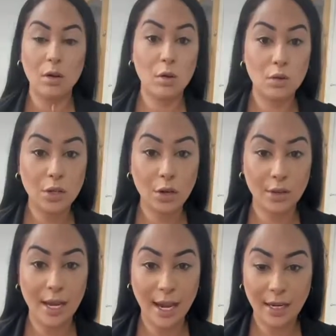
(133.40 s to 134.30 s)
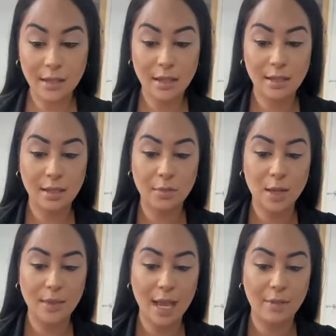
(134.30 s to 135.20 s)
Also on the end,
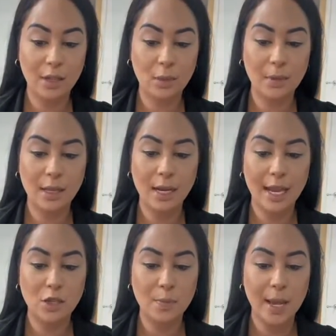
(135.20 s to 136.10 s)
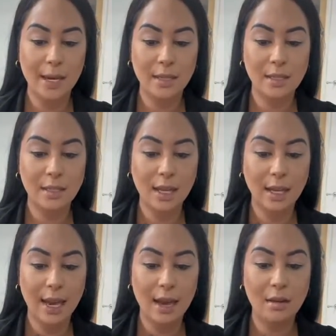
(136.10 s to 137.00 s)
sometimes they have a little bit of the lash band
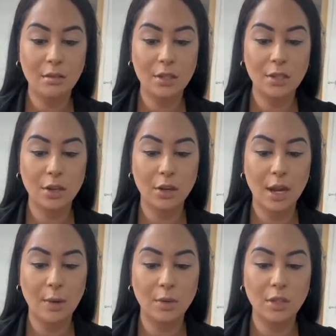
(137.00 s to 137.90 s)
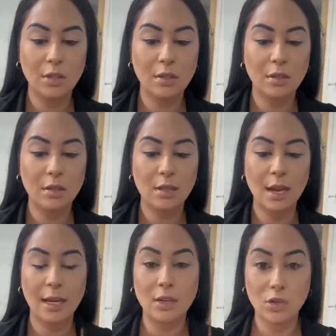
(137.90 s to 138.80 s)
sticking out, so I will just
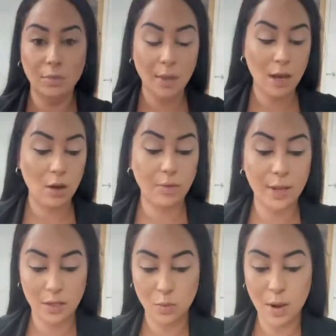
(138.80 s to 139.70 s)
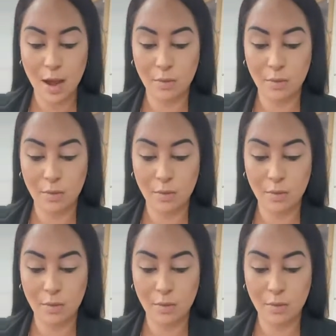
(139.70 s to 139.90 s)
slightly trim that off as well.